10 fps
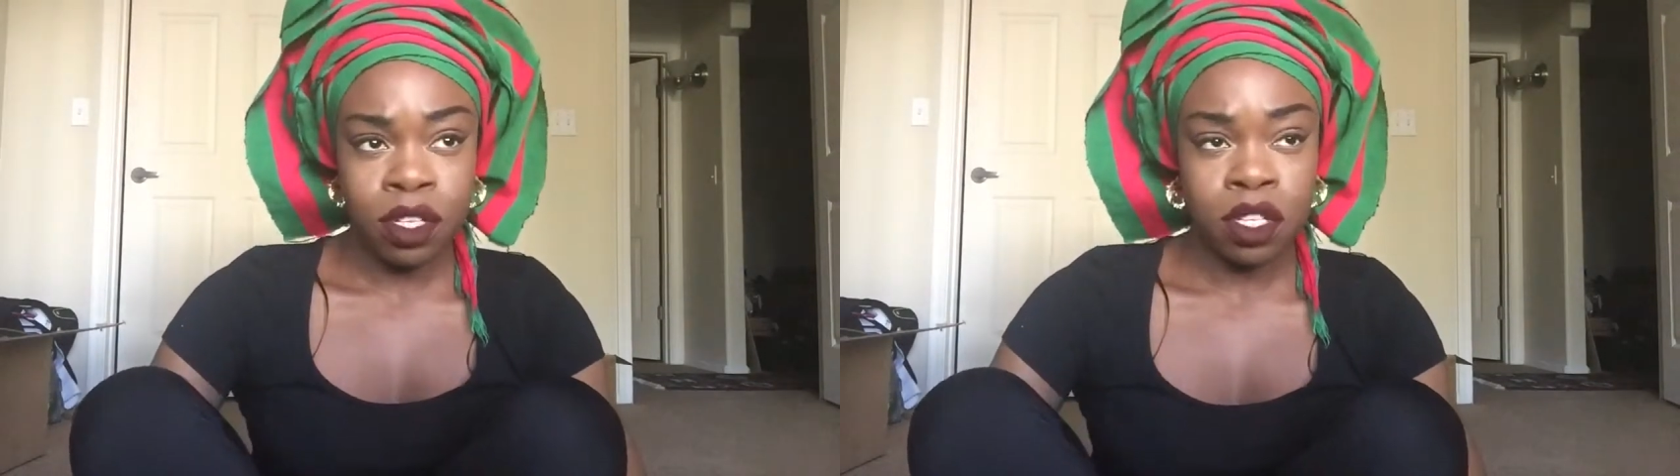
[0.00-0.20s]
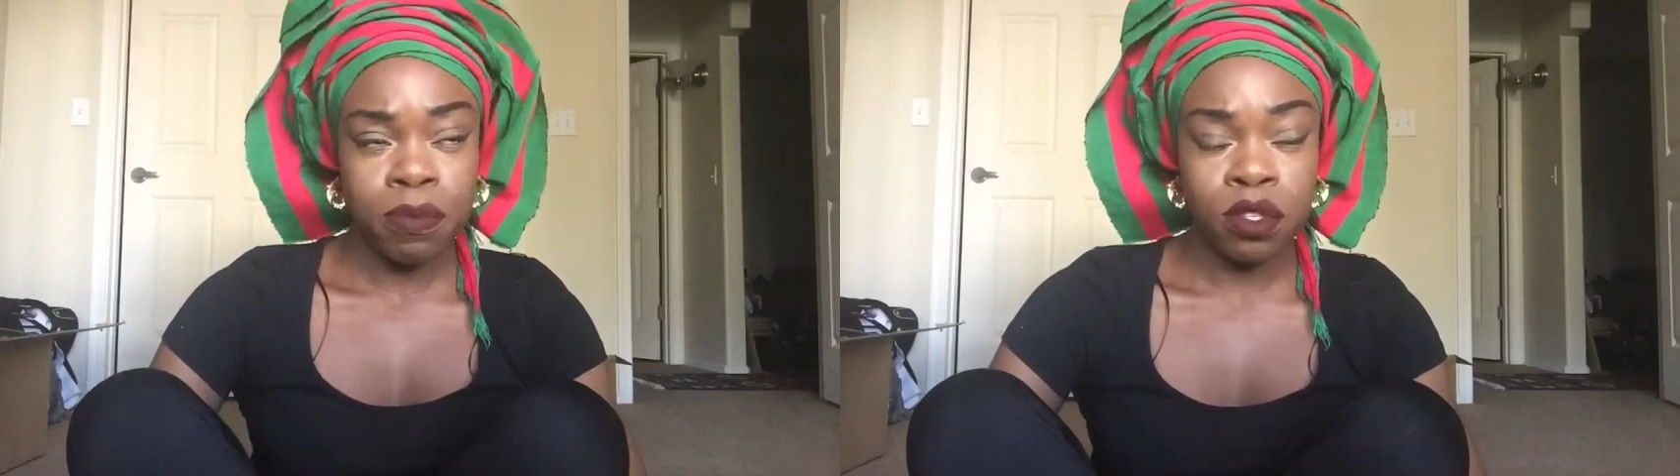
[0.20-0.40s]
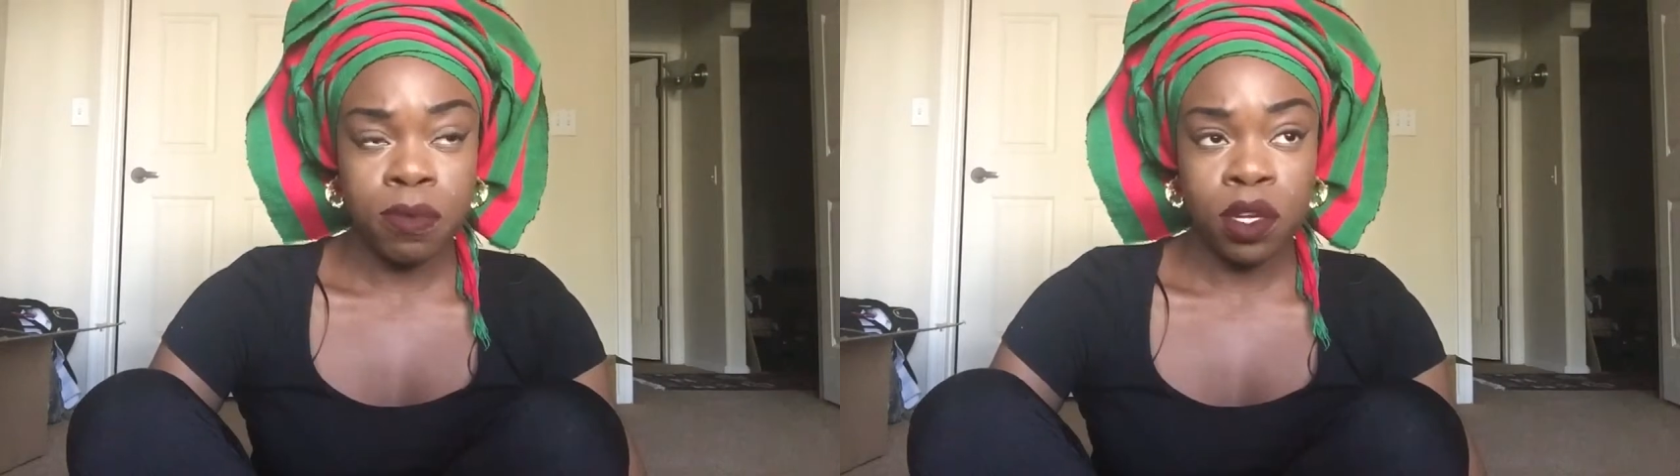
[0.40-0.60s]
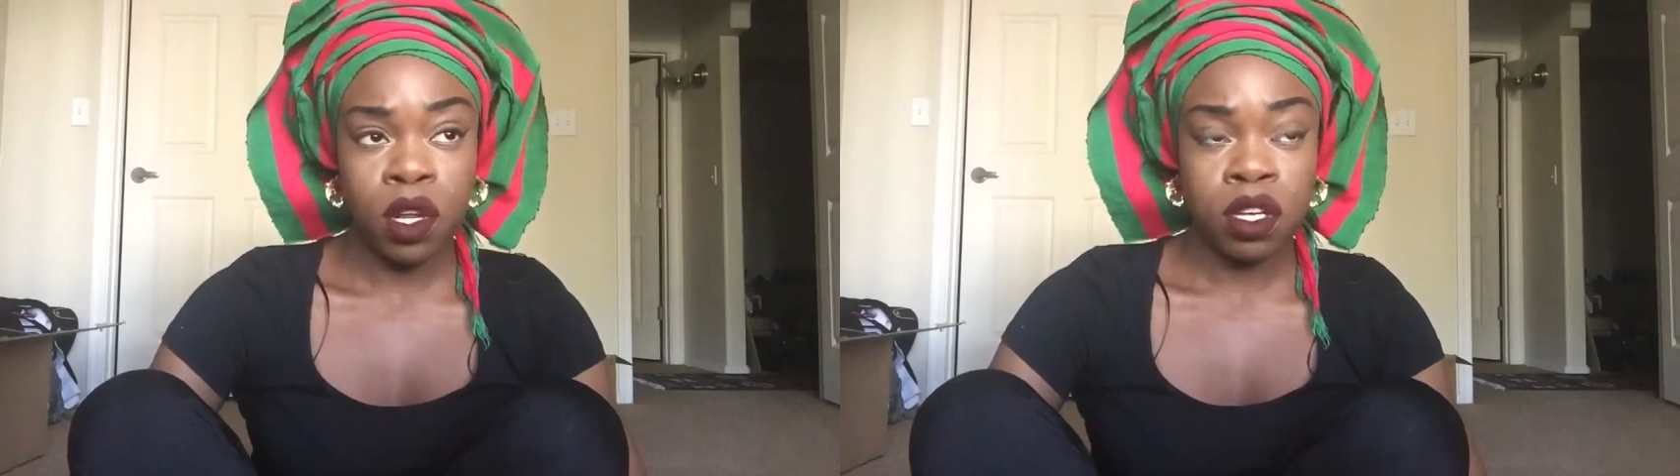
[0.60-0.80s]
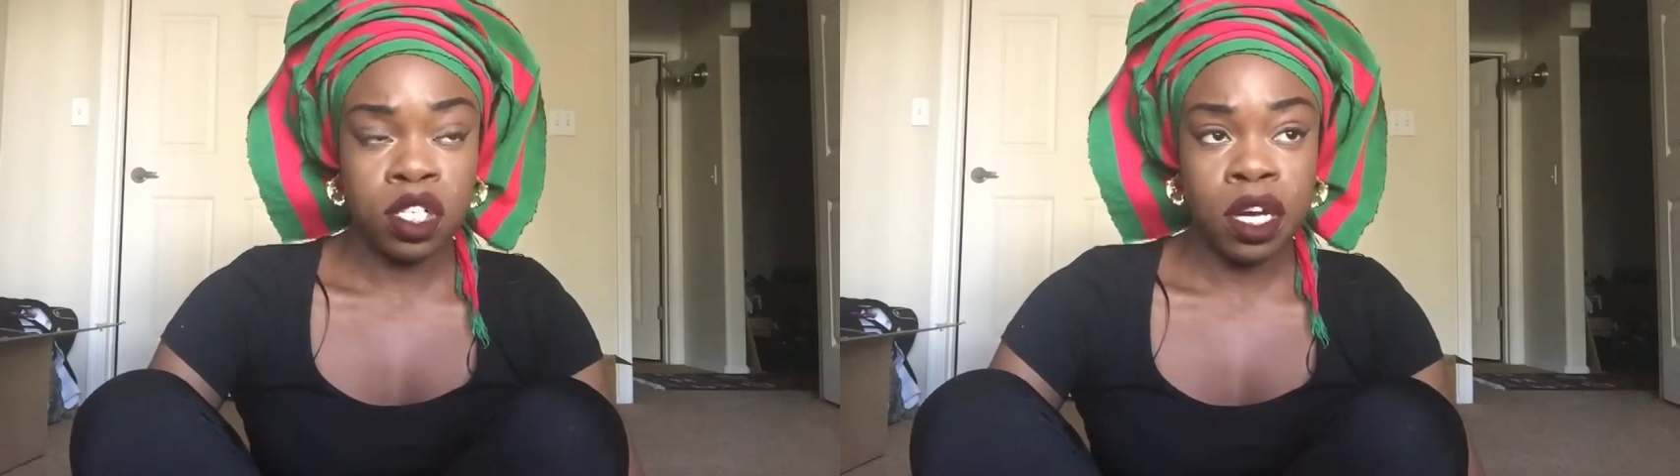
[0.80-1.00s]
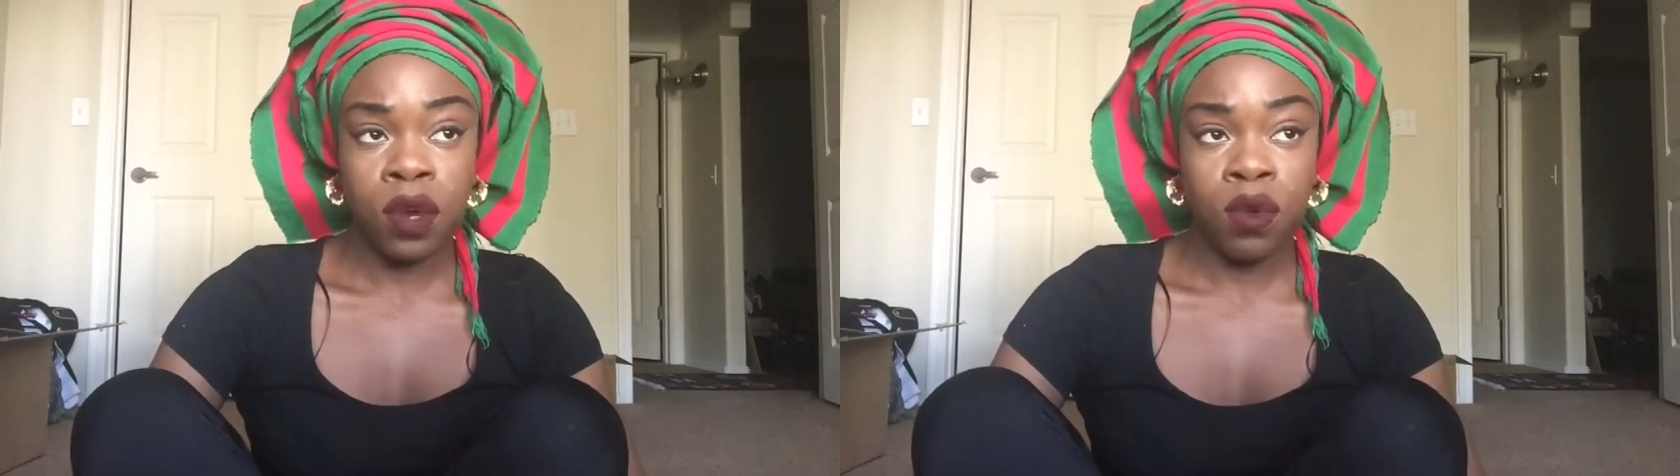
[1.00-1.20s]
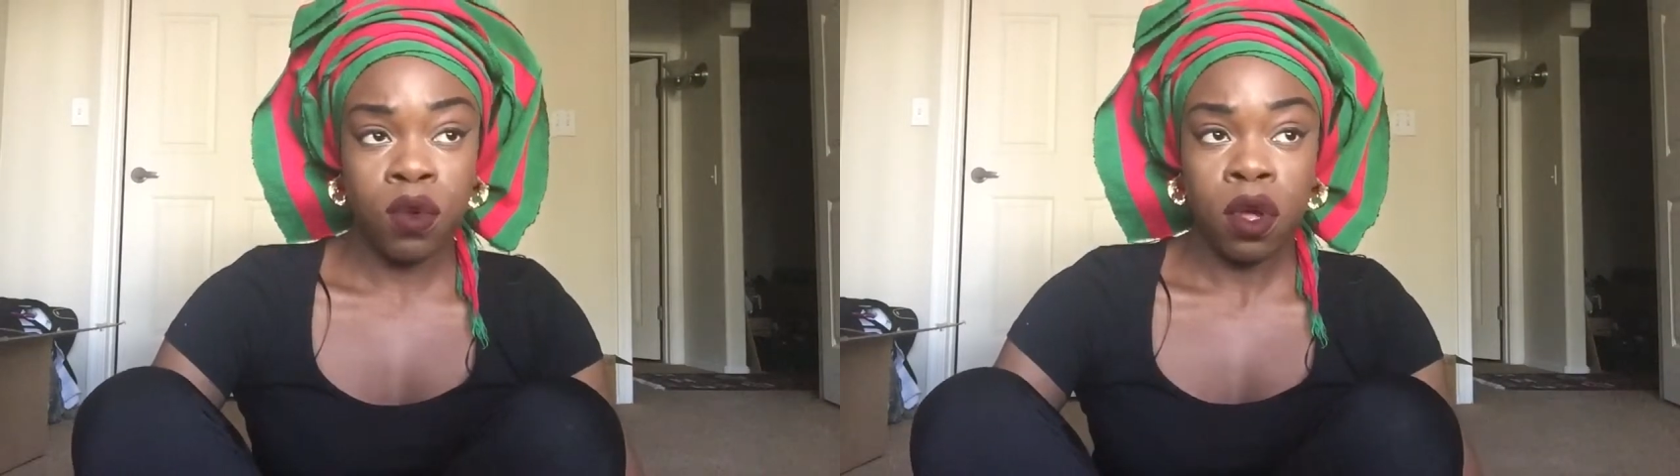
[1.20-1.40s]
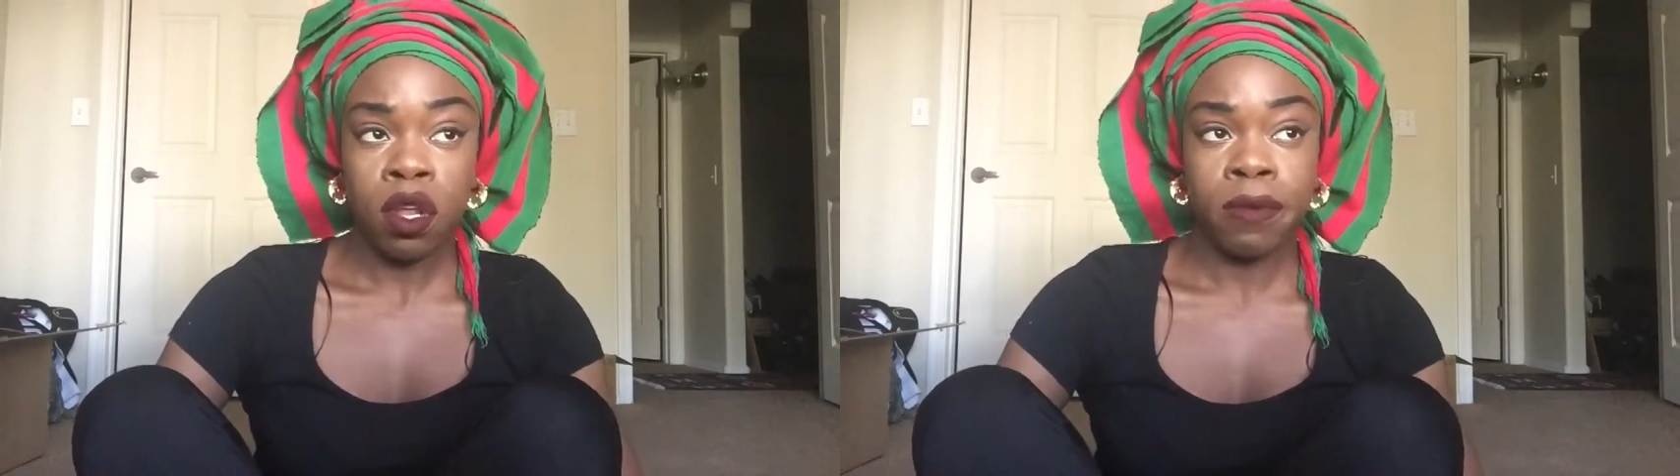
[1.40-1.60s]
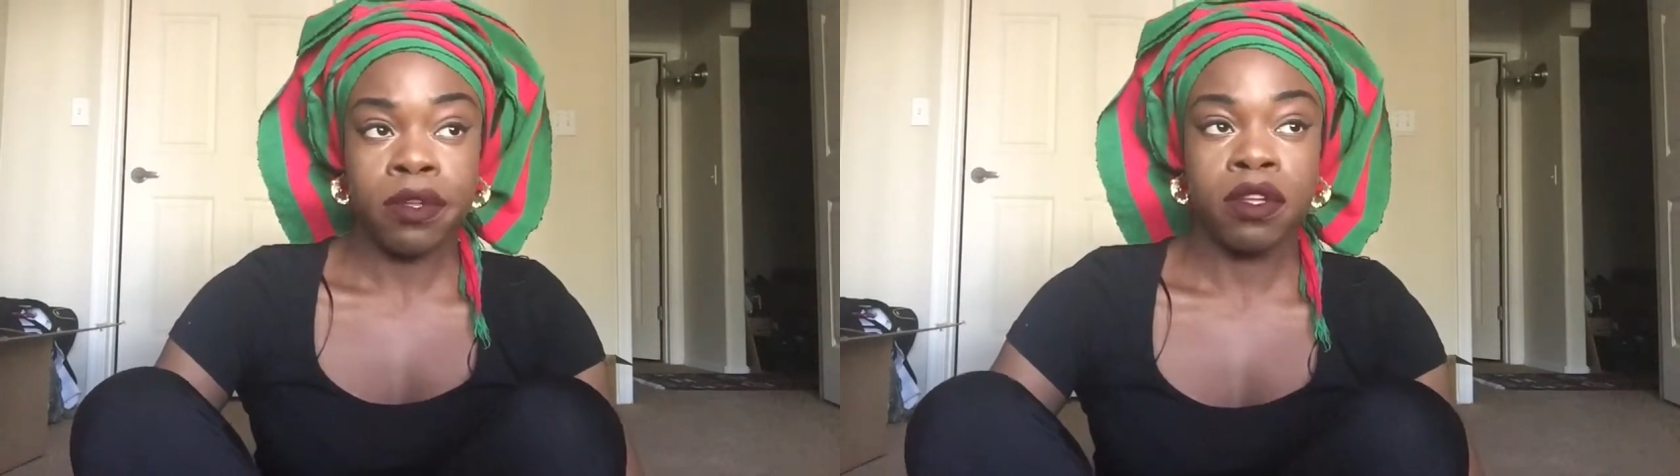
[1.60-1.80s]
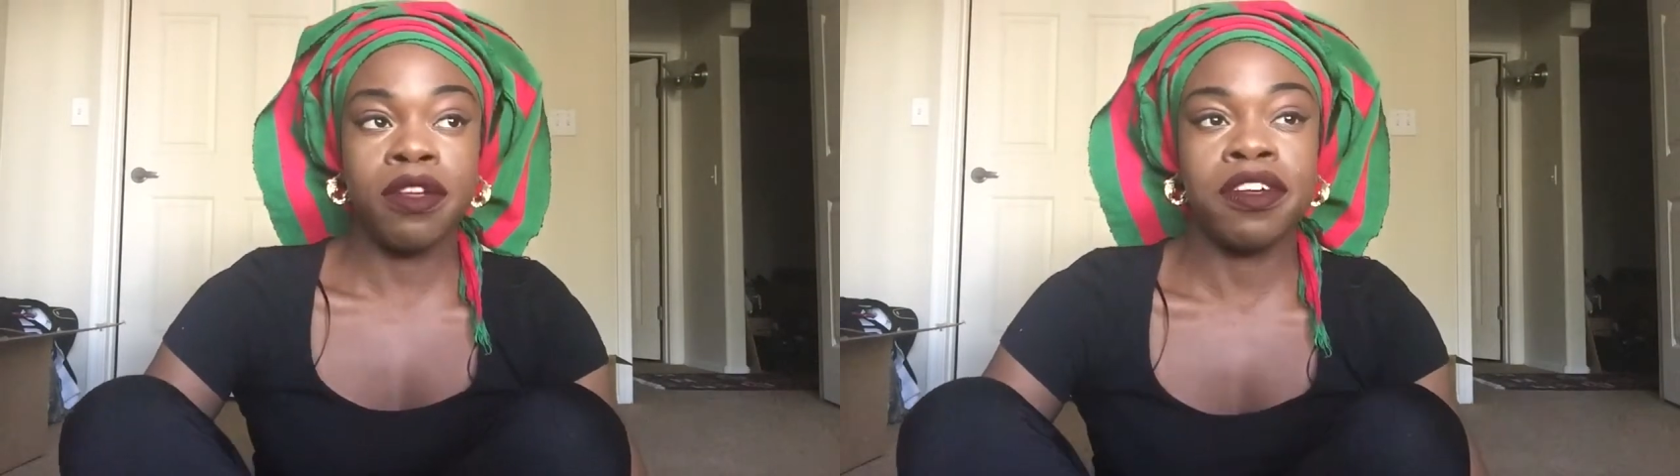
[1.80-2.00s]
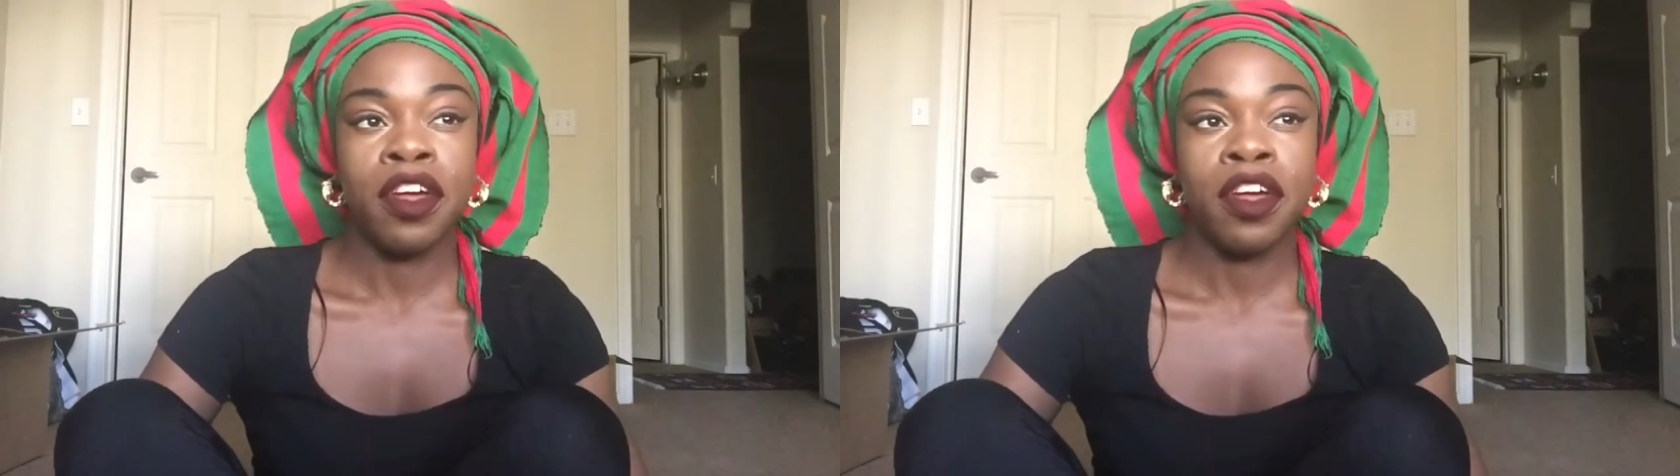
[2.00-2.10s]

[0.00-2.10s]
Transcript: it's supposed to be called, so I don't know anyway.